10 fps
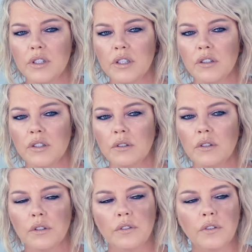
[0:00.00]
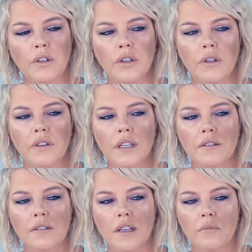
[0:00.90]
which I'll do a look for you in the
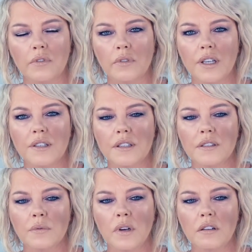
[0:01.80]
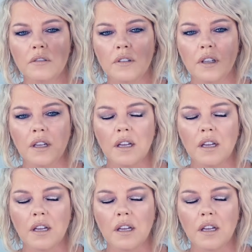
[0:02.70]
next couple of weeks as well.